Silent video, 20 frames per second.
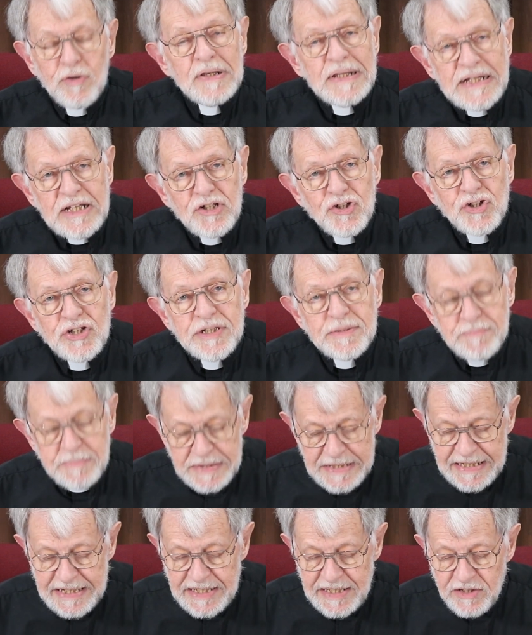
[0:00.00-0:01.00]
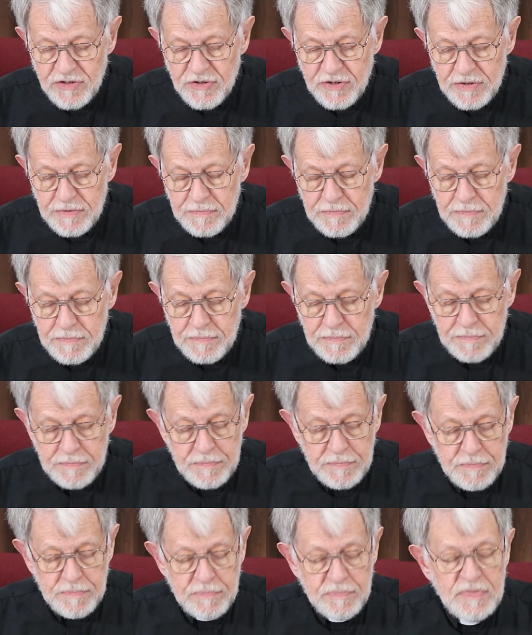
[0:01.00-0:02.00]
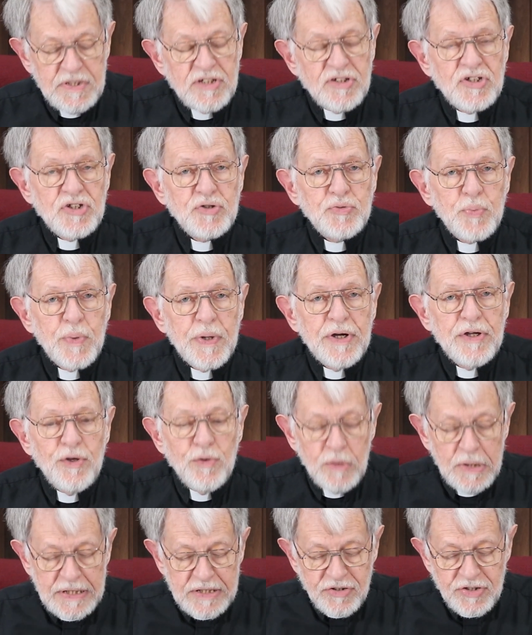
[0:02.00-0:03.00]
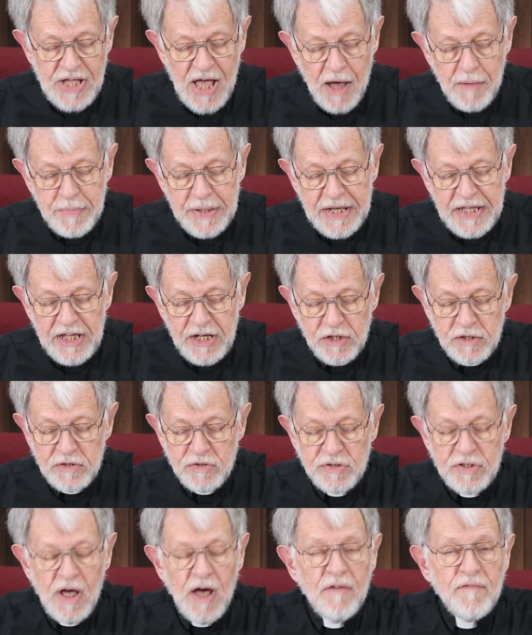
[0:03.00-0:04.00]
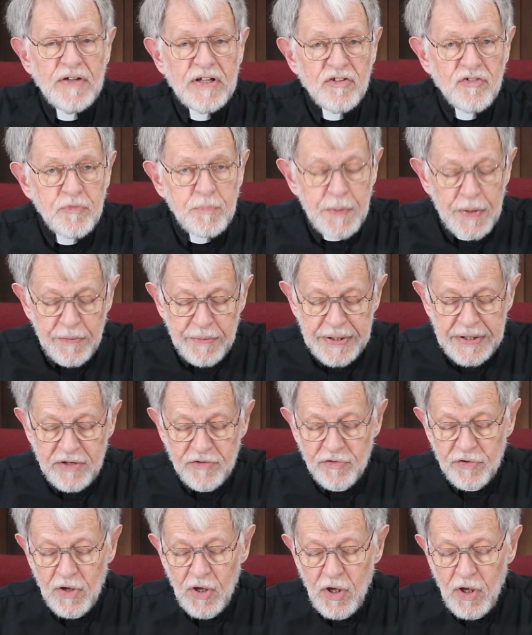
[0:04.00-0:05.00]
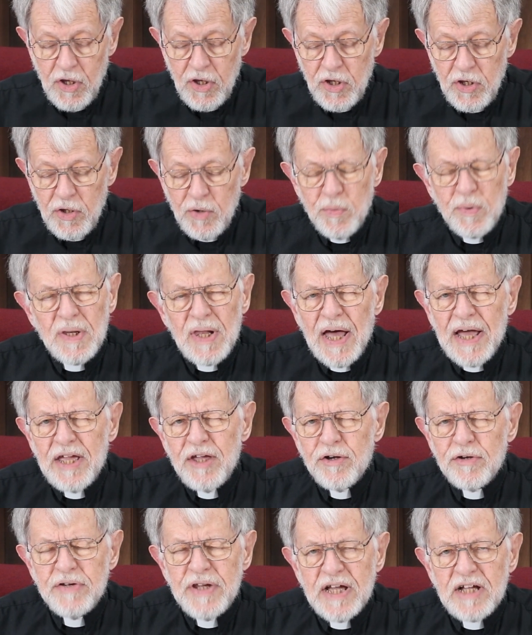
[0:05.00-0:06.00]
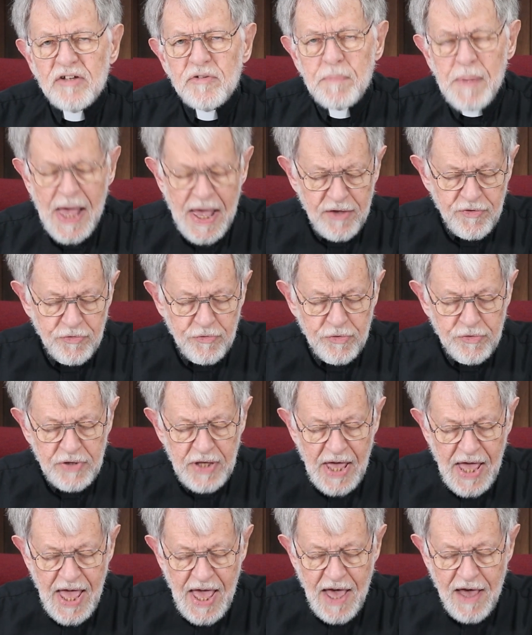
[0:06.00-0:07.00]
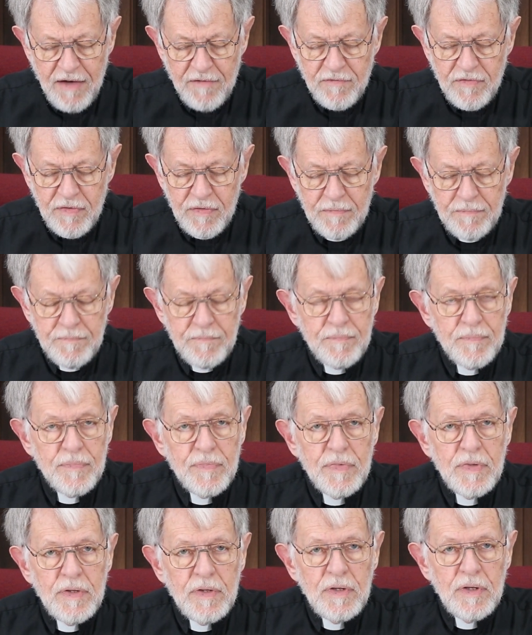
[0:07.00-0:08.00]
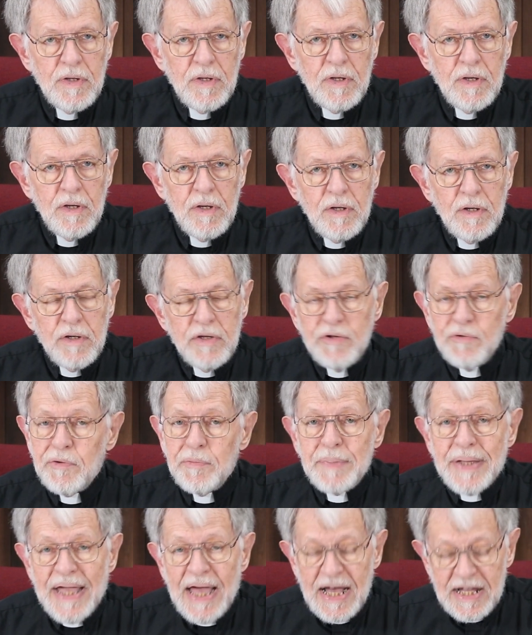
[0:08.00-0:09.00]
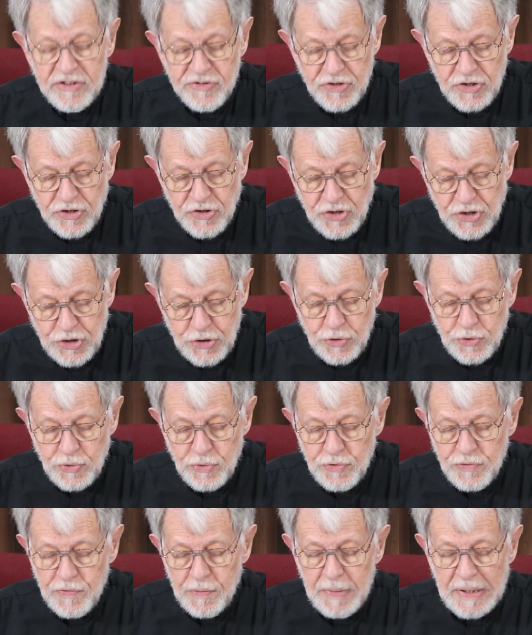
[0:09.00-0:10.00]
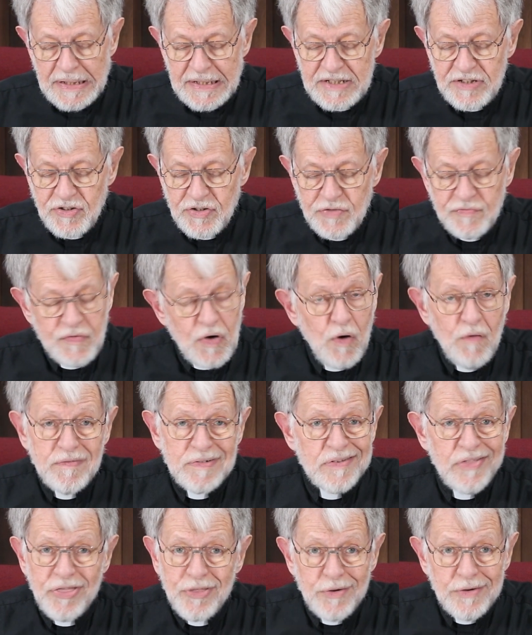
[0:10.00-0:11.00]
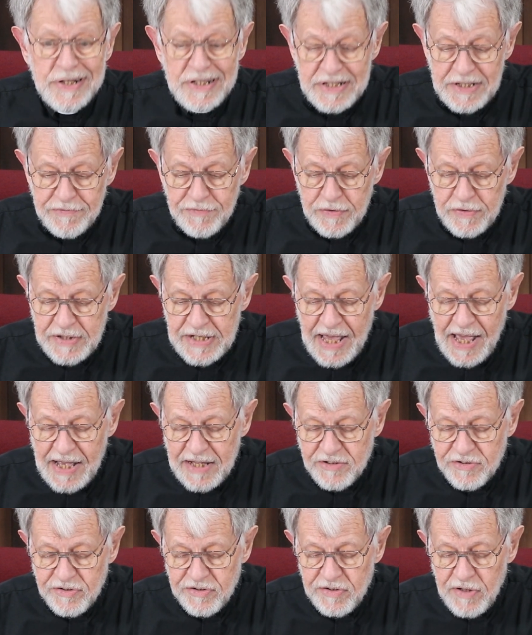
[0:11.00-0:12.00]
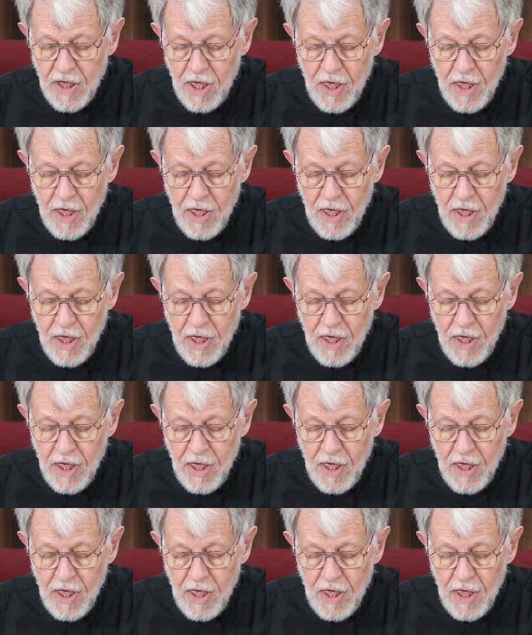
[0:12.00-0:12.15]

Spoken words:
leadership needs. This is where you list how many years of experience you would like your next pastor to have. You will be asked to choose from a list of over 30 different tasks,